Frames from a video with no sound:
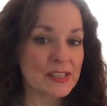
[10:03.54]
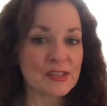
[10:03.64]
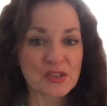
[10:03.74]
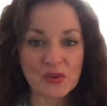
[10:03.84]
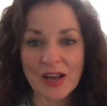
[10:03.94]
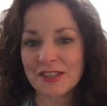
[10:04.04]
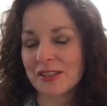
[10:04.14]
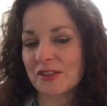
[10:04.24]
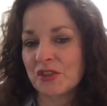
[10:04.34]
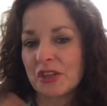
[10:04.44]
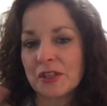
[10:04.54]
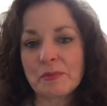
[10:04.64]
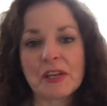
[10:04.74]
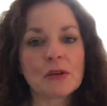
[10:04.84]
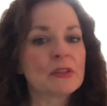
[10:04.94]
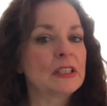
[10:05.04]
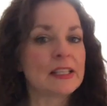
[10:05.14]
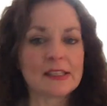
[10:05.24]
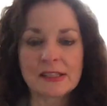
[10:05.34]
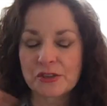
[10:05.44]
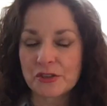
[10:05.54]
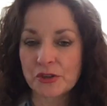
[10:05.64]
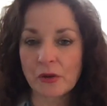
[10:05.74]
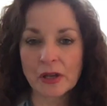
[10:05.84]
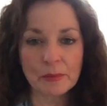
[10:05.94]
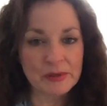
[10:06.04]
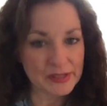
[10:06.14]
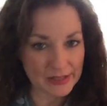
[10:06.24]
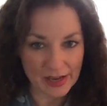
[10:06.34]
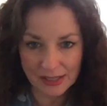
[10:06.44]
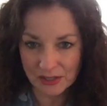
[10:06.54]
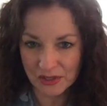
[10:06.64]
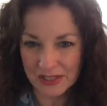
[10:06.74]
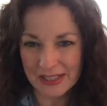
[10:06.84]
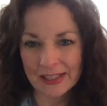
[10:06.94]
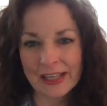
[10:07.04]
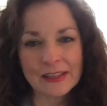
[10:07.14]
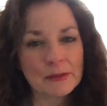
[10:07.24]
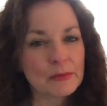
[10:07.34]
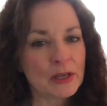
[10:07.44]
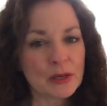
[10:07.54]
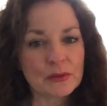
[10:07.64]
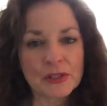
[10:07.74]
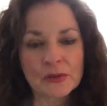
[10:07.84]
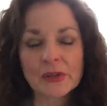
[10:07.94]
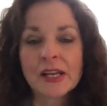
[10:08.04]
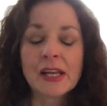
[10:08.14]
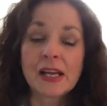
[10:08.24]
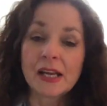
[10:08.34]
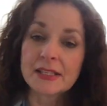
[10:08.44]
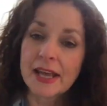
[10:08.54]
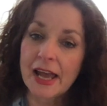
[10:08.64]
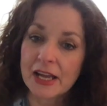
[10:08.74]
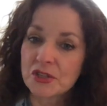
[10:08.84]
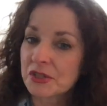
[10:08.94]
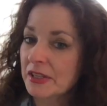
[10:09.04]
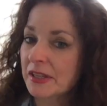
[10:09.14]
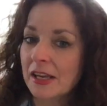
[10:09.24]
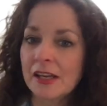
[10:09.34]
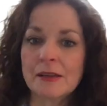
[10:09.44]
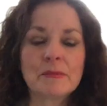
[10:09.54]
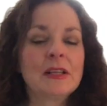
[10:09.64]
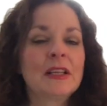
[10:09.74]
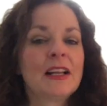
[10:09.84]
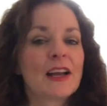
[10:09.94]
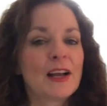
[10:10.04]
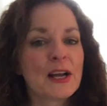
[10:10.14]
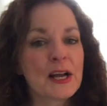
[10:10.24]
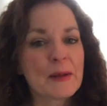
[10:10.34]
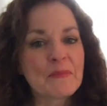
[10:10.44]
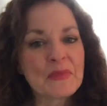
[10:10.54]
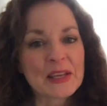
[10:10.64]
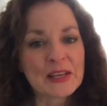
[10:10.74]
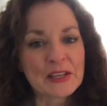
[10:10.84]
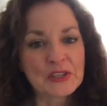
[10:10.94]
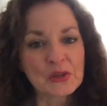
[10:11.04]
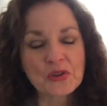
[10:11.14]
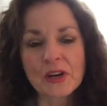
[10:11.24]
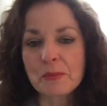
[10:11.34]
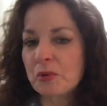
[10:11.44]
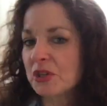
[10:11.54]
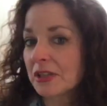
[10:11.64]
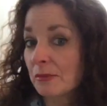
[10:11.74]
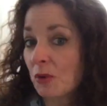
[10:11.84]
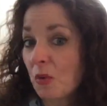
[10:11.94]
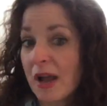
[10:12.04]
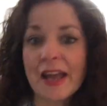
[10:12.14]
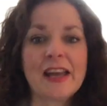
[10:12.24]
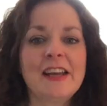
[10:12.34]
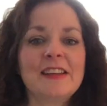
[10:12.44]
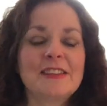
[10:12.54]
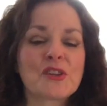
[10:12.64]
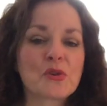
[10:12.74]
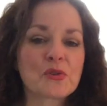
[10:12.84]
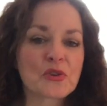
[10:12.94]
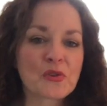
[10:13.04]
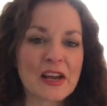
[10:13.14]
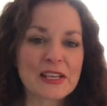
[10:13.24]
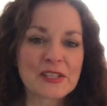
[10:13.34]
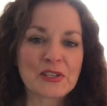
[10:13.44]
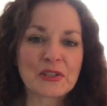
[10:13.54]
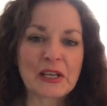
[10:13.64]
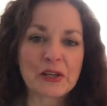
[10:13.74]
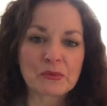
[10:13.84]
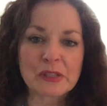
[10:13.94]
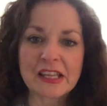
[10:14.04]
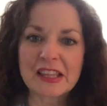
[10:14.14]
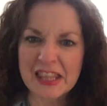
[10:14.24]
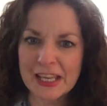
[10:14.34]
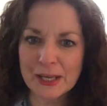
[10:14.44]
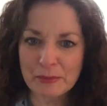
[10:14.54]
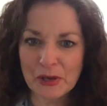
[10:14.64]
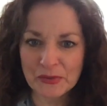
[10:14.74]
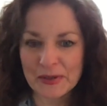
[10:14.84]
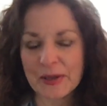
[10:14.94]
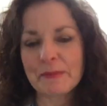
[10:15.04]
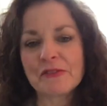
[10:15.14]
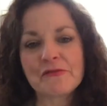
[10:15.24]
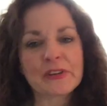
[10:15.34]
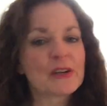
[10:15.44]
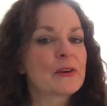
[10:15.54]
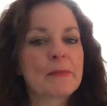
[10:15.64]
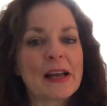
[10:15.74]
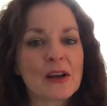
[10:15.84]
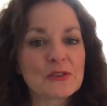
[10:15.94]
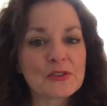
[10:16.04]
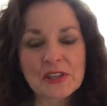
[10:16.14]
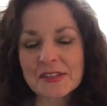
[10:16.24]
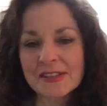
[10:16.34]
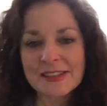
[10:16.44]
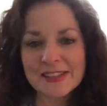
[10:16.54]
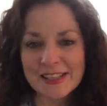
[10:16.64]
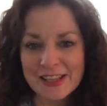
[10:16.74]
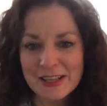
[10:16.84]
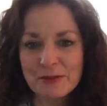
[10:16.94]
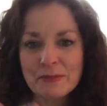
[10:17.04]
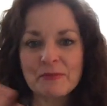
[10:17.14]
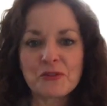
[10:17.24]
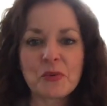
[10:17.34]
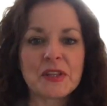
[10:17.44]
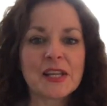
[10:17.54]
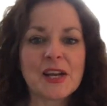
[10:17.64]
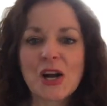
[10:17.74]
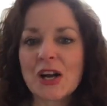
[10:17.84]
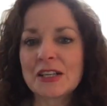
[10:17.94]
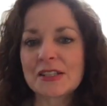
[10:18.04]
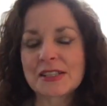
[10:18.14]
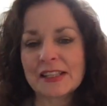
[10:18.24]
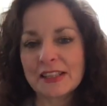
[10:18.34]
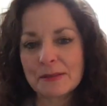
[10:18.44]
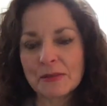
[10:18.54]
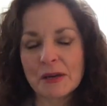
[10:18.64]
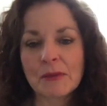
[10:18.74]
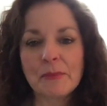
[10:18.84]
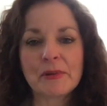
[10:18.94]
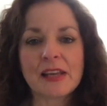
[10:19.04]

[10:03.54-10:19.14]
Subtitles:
stress. It's just being released. They're showing up as thoughts. Just let them go. Don't attach to them. Don't try to push them away. Don't try to like really think about them and figure them out. Just see them for what they are. Just let them come up and